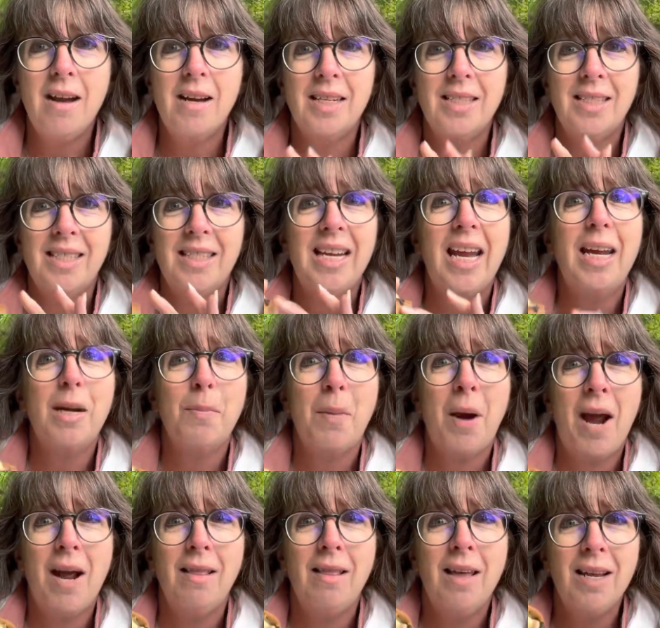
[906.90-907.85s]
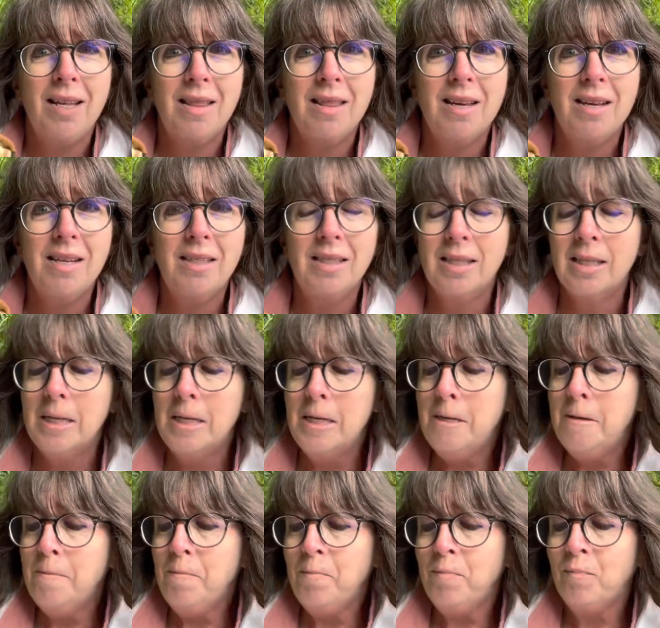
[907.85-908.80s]
a steak pie like this
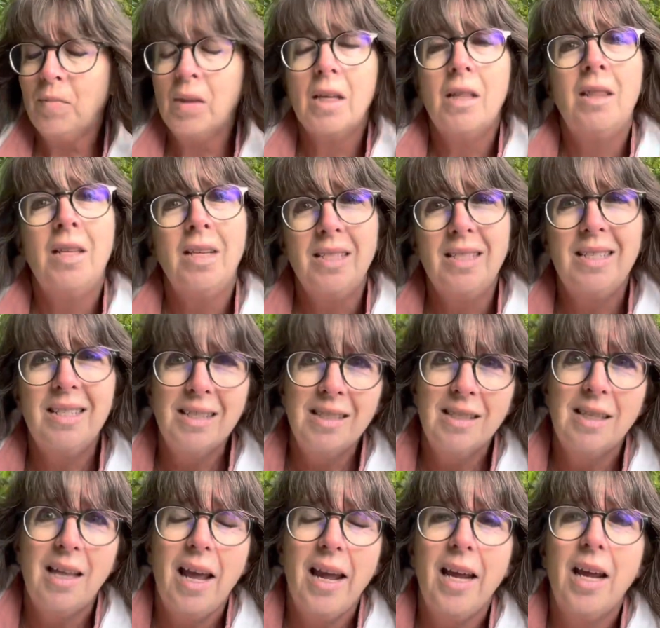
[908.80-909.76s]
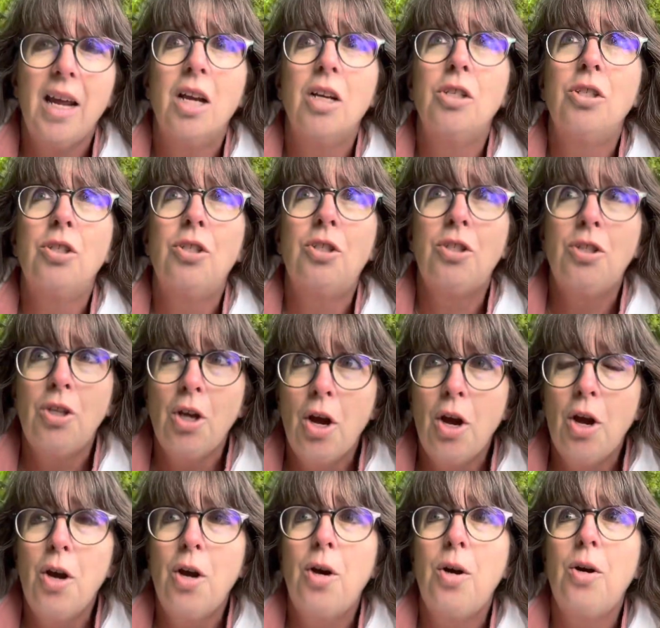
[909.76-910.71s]
is like
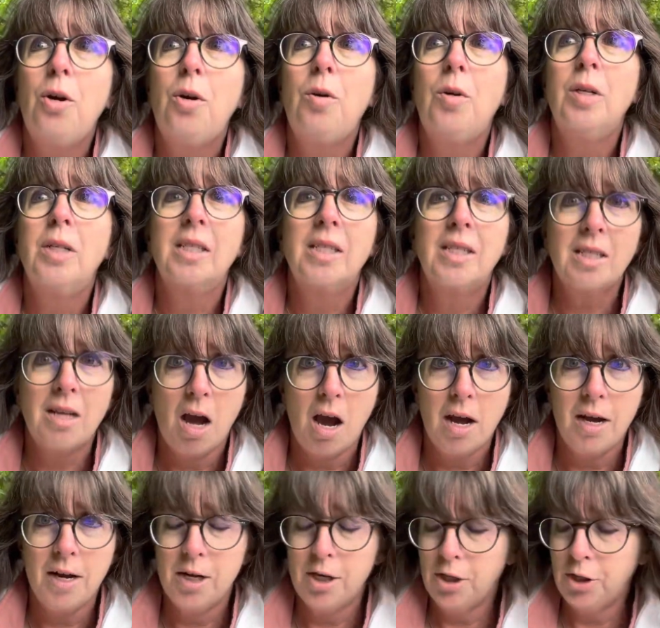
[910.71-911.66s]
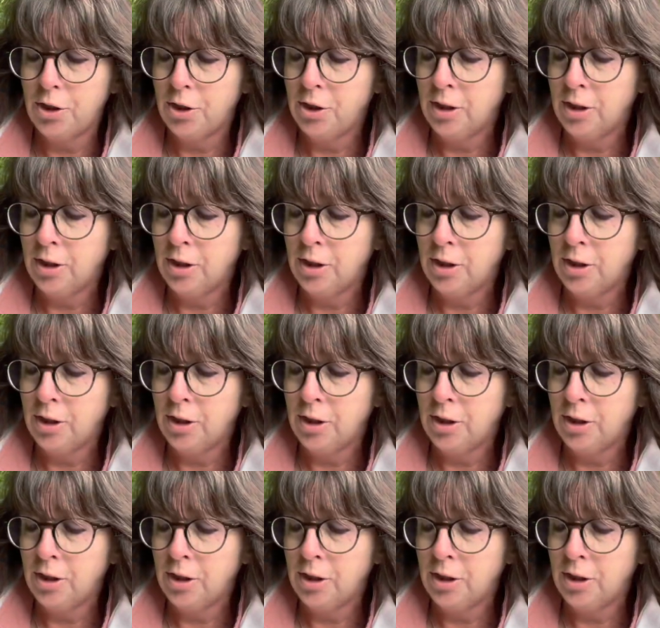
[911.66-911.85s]
so Scottish.